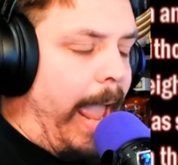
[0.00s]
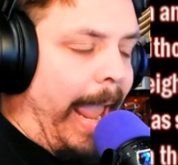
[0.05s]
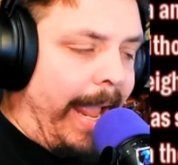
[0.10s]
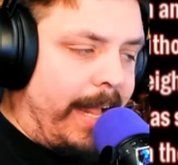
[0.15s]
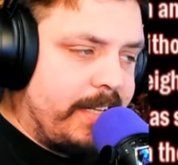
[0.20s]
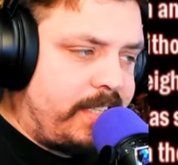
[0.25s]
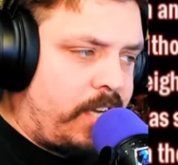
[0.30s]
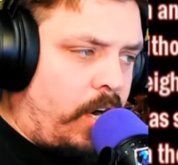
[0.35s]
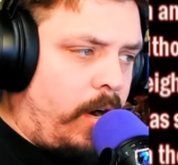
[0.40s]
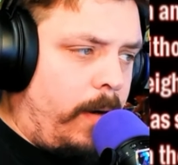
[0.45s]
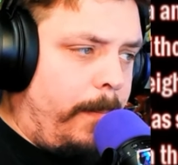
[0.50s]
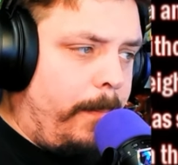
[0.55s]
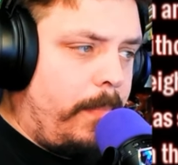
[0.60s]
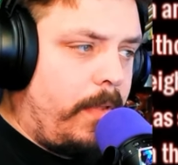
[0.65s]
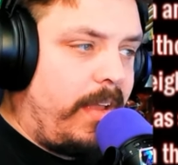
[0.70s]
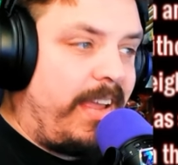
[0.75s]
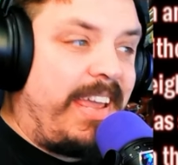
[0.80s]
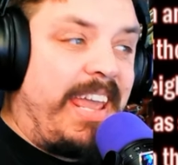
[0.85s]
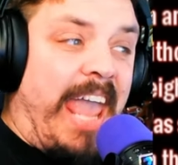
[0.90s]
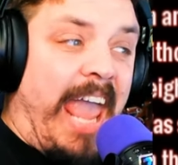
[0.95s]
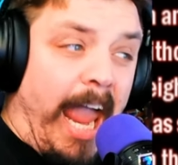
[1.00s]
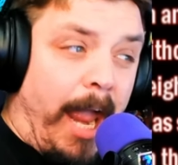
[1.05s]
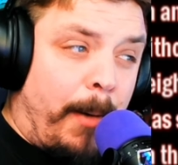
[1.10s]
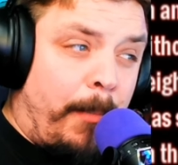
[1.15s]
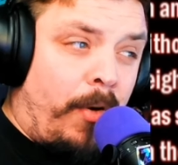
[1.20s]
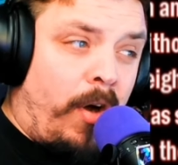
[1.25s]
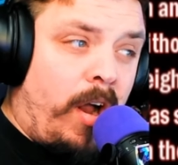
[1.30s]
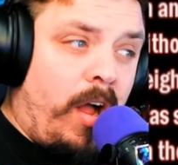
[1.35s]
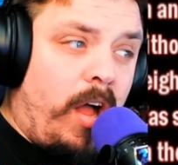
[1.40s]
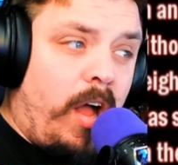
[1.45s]
Answer
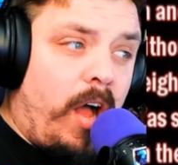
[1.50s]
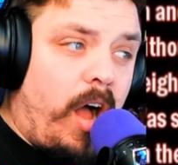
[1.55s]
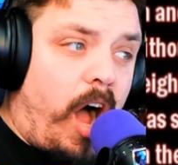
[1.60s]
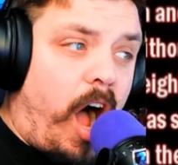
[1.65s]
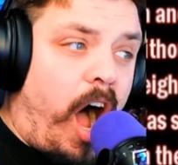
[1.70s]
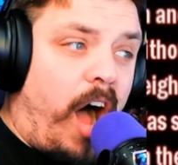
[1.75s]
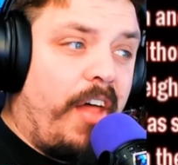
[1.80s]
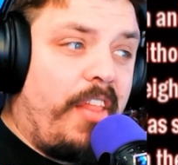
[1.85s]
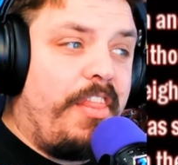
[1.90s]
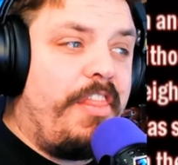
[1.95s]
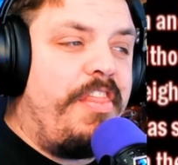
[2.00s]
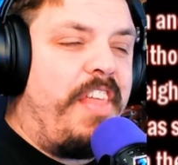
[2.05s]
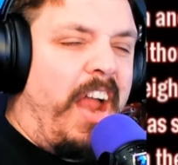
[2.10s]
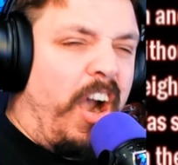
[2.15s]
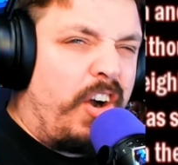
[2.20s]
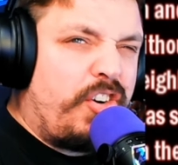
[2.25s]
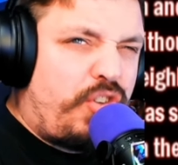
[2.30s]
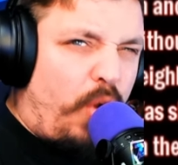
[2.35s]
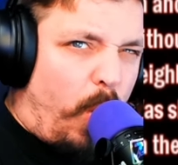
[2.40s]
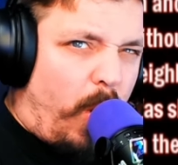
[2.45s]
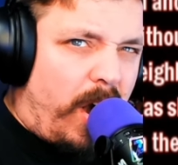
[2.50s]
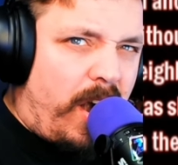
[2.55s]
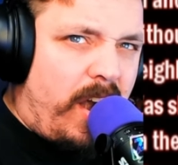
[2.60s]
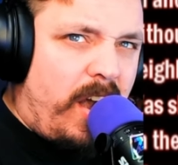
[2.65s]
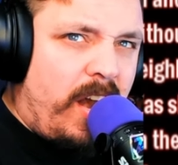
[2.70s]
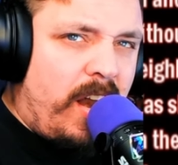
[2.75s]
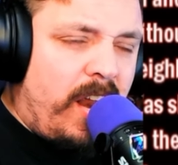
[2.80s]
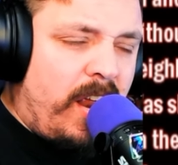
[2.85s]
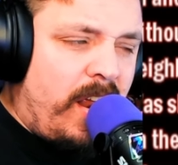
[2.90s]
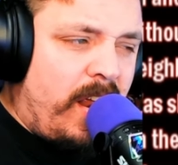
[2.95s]
camera on their door?